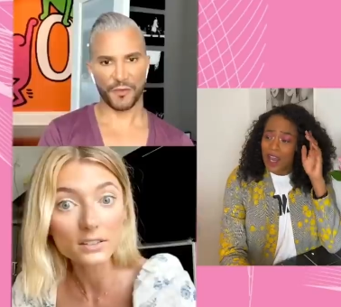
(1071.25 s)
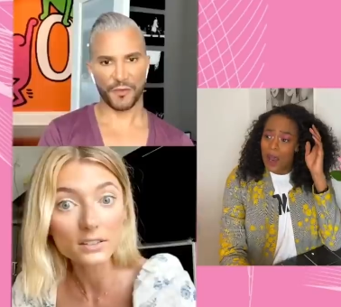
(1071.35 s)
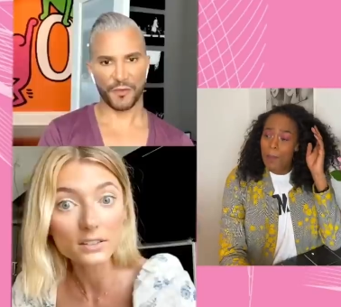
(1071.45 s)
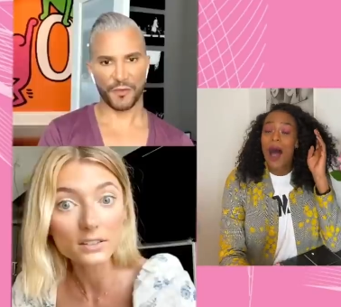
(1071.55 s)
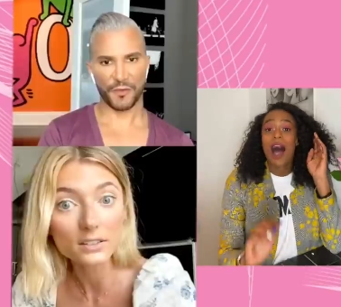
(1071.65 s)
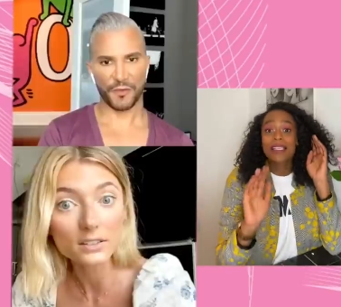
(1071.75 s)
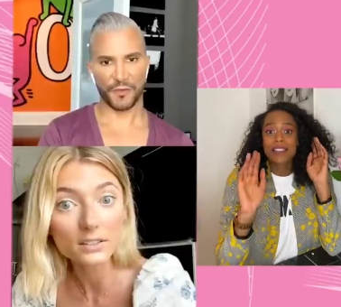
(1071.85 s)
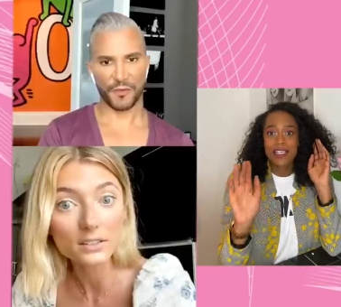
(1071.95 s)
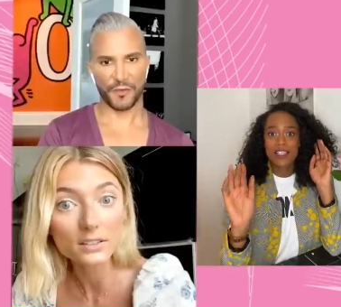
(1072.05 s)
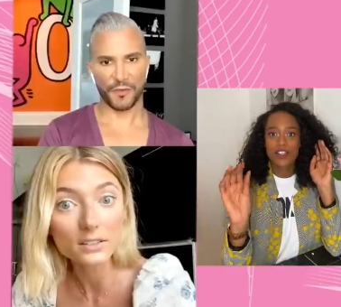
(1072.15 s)
Speaker 1: But I
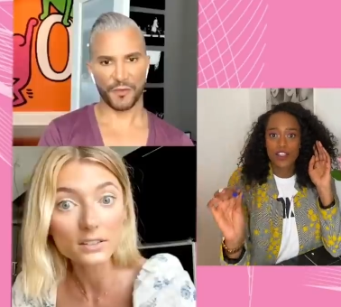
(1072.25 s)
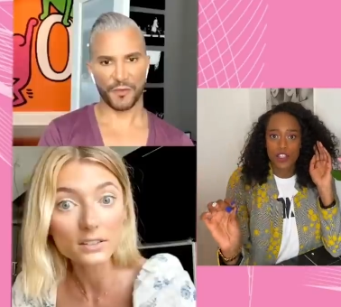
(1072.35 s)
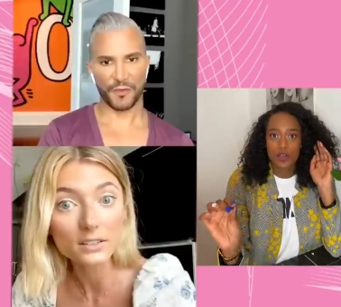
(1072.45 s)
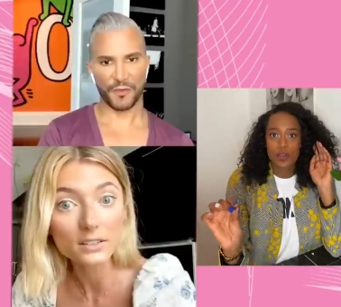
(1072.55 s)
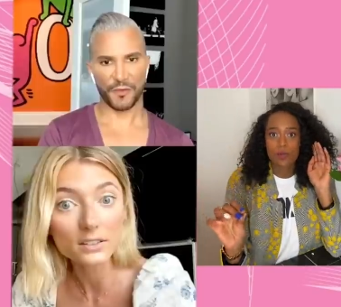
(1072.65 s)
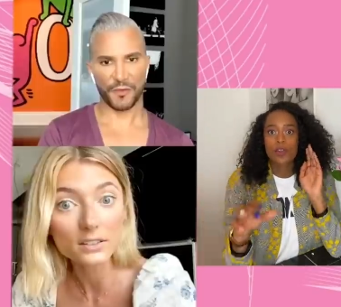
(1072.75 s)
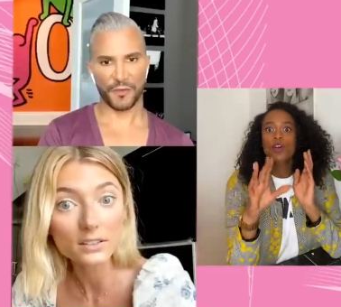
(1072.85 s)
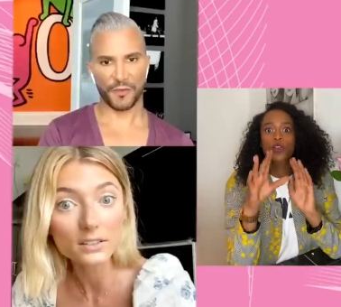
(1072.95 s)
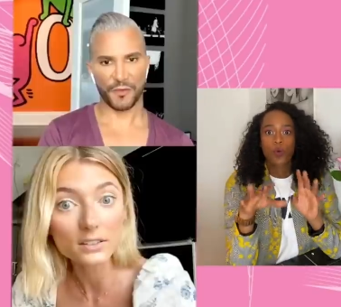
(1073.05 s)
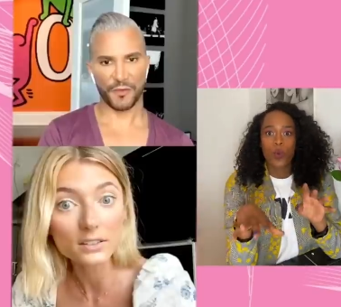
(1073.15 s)
did assume
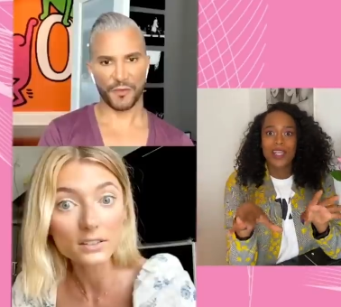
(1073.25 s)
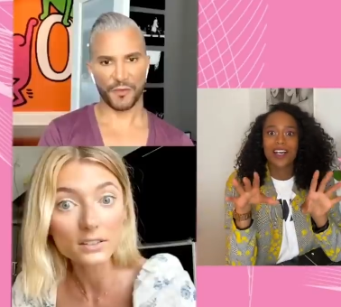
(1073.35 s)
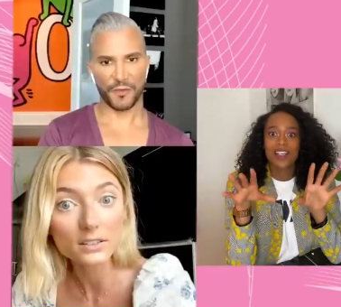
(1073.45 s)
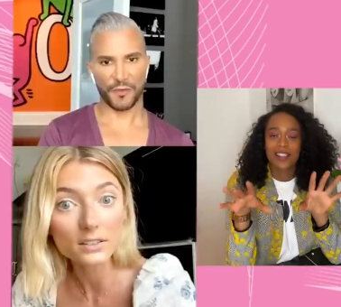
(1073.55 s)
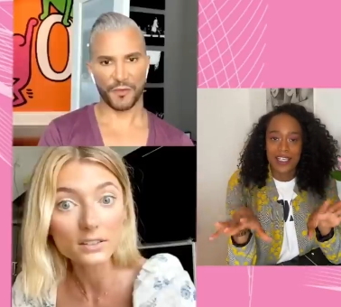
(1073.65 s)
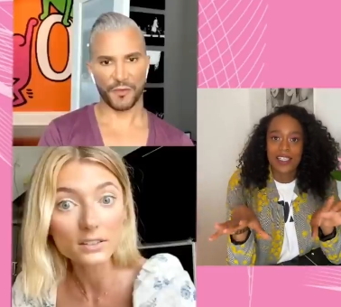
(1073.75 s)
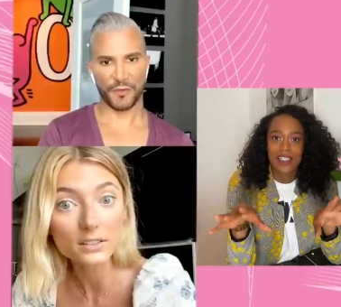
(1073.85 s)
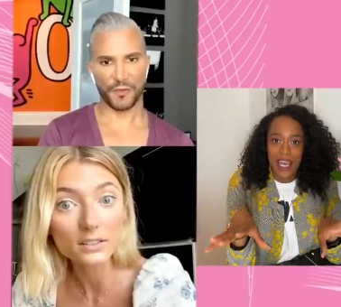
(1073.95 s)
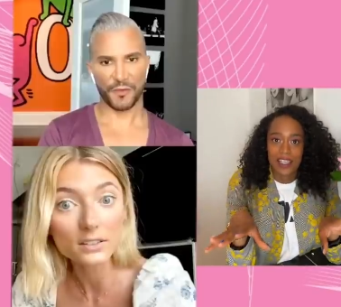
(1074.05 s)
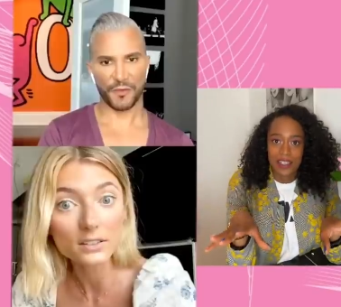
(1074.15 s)
that the winner did
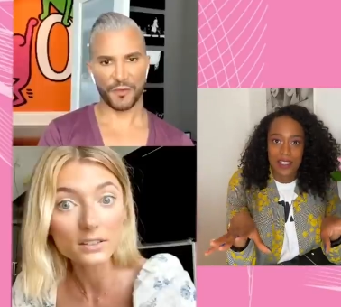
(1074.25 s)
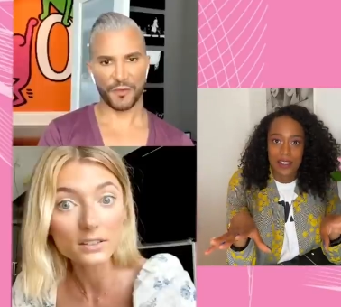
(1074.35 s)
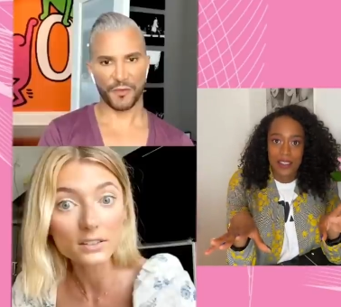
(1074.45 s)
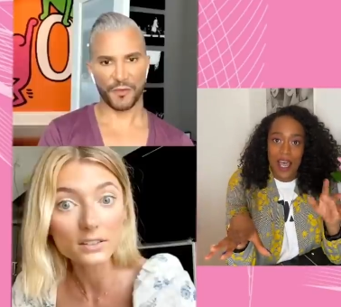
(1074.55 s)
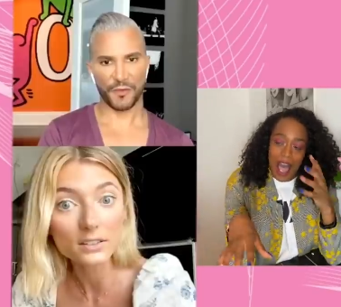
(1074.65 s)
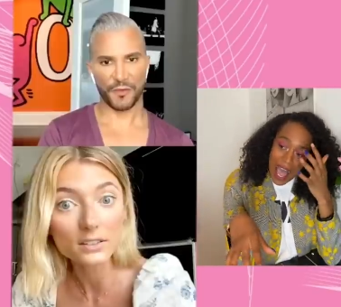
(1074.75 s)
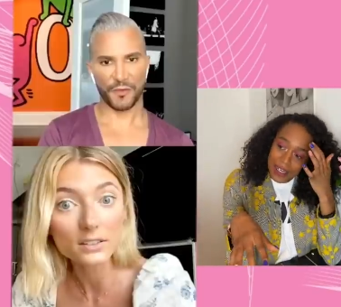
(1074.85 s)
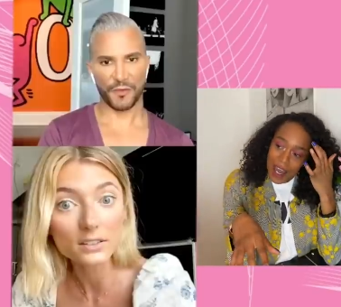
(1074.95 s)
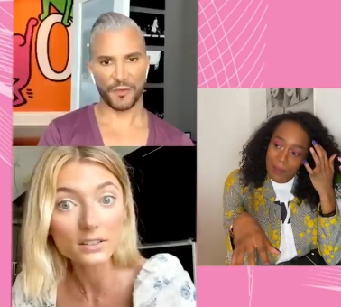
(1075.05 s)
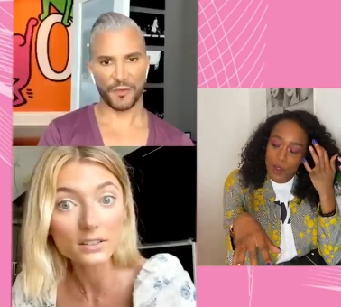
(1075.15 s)
get this. And
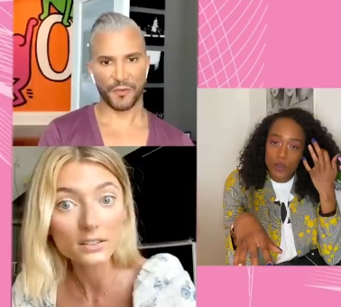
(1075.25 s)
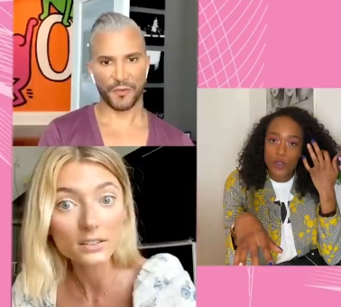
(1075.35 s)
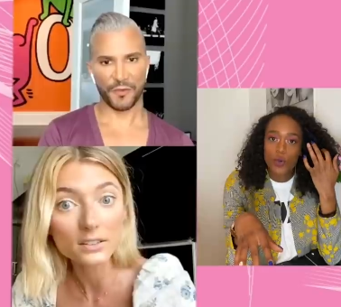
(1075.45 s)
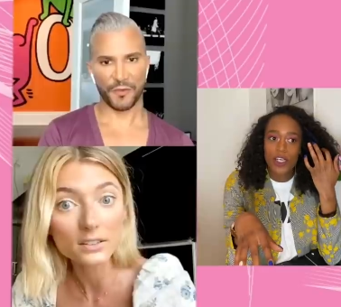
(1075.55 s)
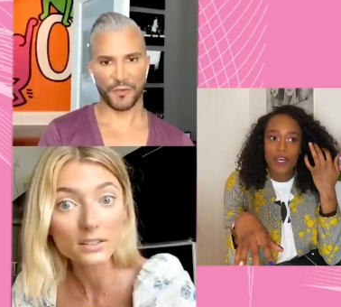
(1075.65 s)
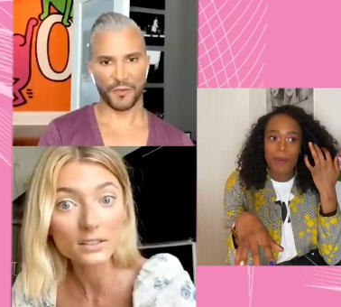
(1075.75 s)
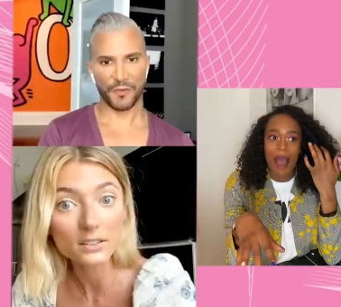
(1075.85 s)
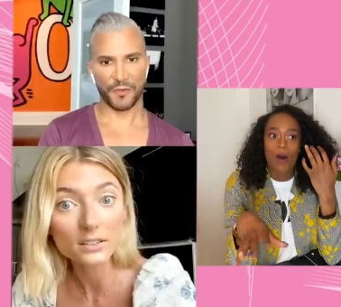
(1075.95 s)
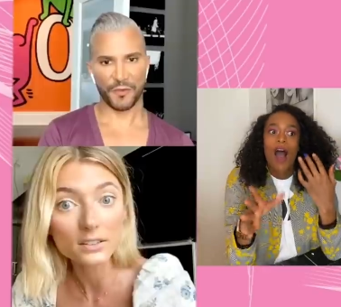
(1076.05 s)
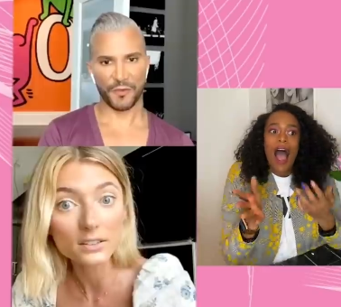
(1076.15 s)
I'm not talking about
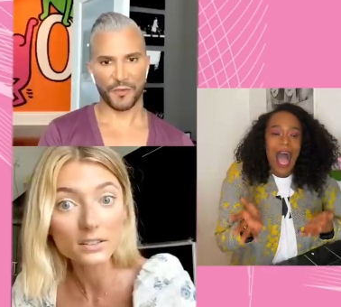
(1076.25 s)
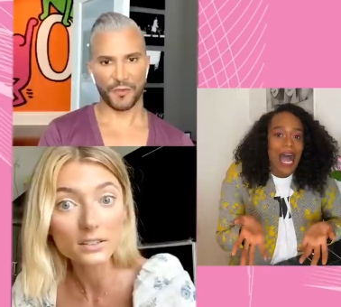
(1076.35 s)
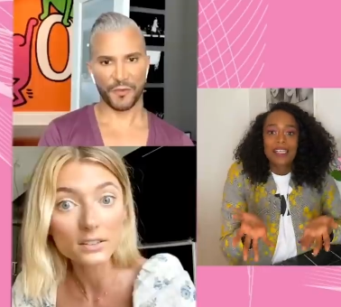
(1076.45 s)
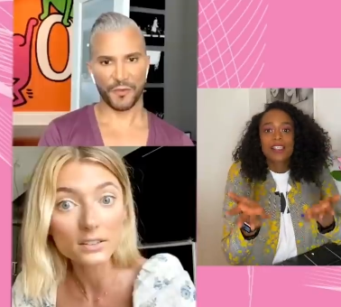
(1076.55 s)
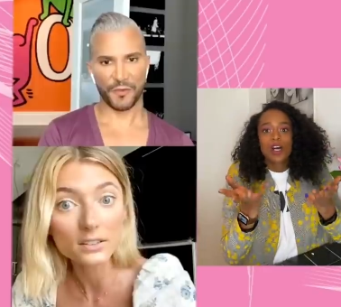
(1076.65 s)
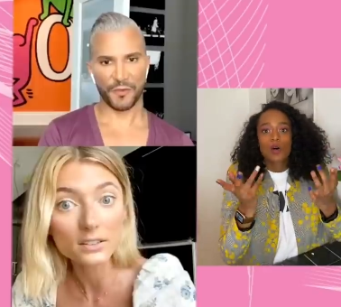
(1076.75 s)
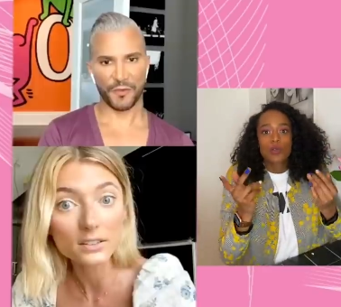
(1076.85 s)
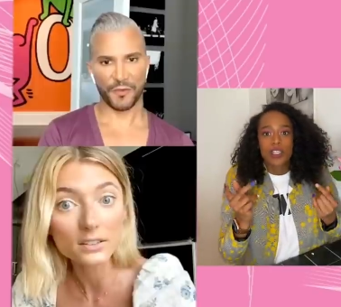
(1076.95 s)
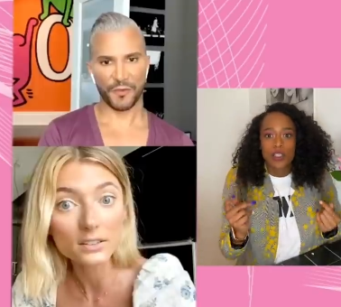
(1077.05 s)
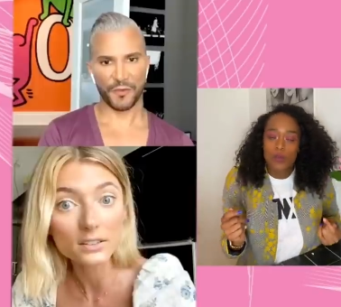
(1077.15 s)

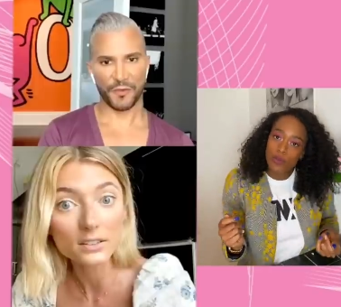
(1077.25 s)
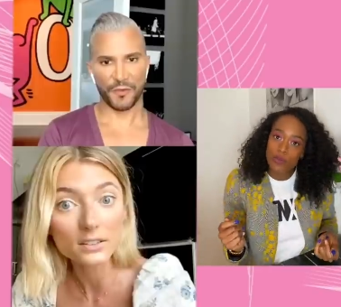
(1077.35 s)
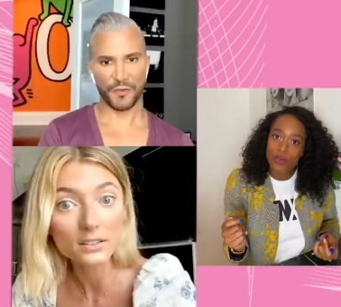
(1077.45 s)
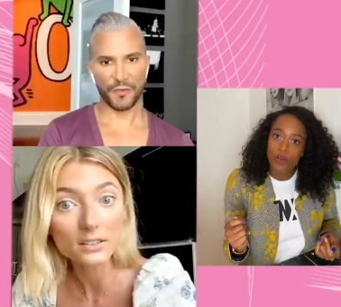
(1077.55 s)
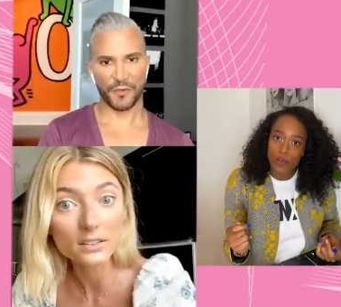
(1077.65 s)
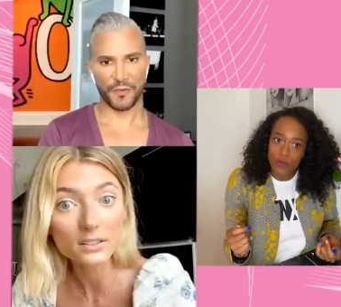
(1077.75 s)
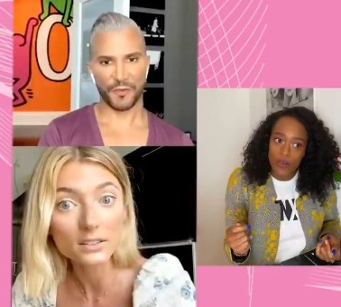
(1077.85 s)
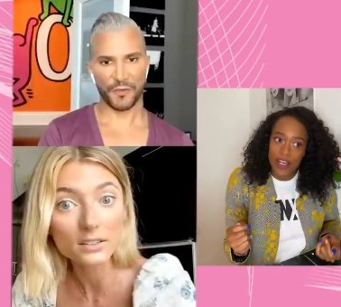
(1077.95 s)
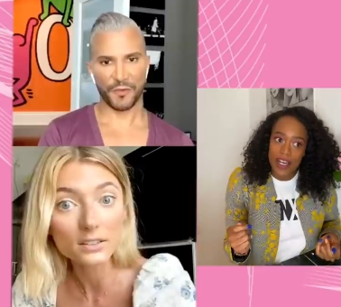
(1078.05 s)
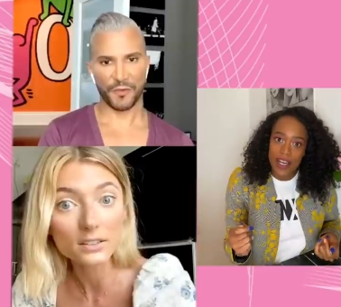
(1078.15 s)
hand-holding you through your
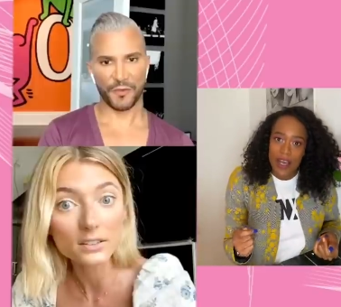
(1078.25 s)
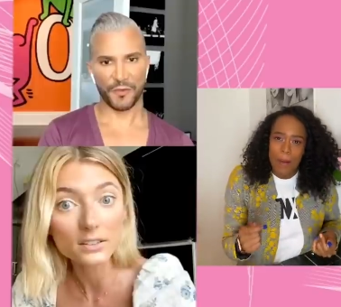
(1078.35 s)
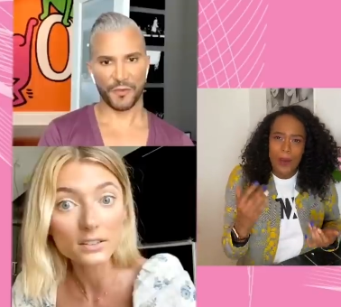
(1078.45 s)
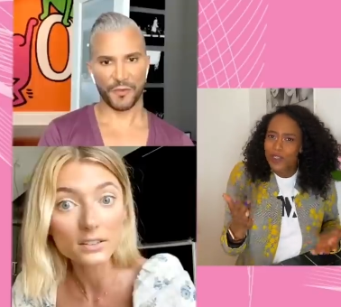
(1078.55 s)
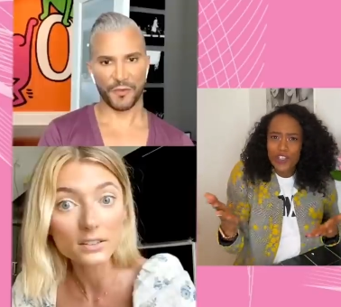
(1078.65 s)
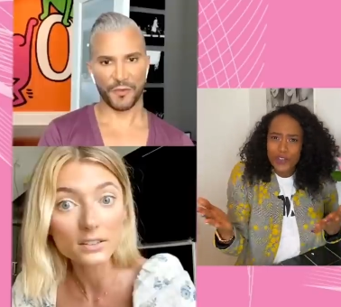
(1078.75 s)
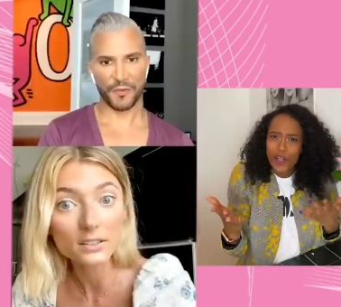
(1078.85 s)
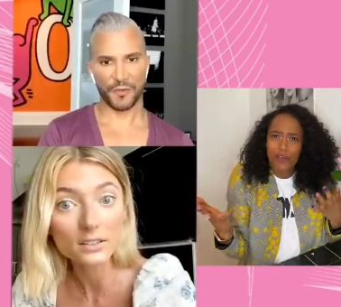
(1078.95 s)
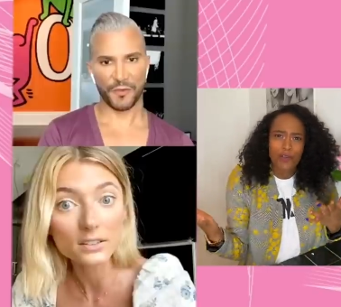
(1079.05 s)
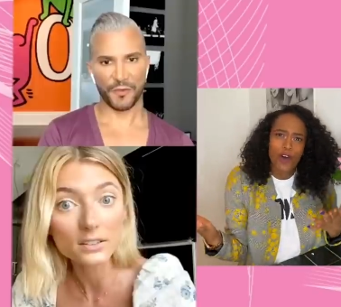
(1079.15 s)
career, but just a
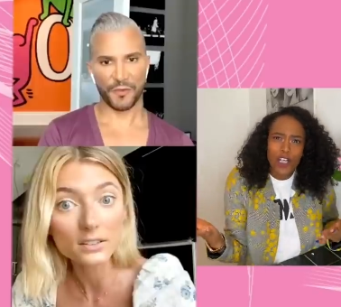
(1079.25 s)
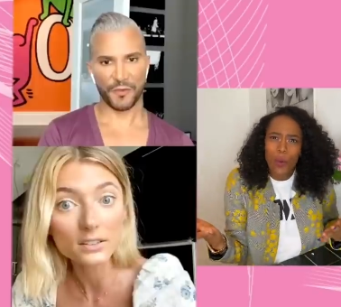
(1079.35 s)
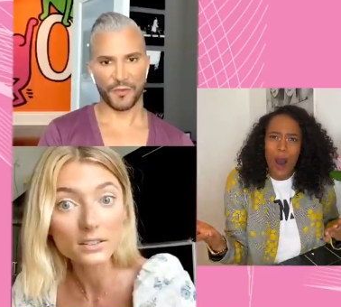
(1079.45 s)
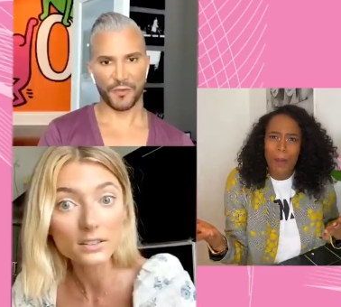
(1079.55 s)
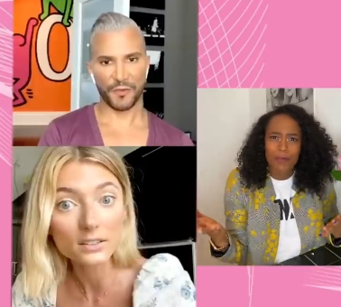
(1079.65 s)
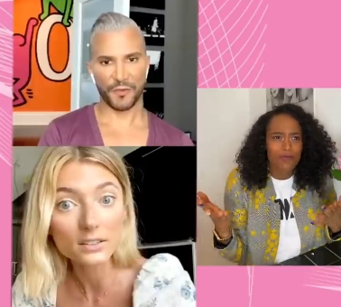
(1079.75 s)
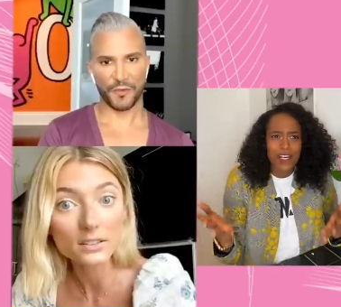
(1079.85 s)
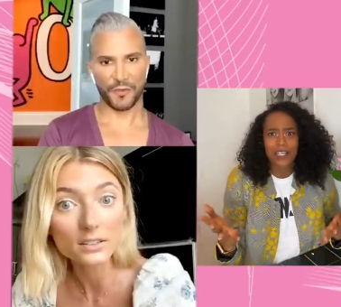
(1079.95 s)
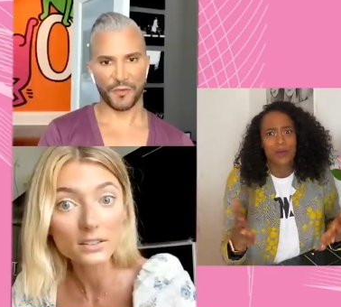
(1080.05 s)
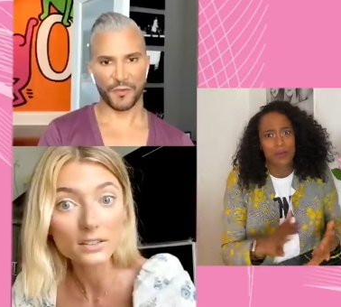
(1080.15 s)
follow-up really would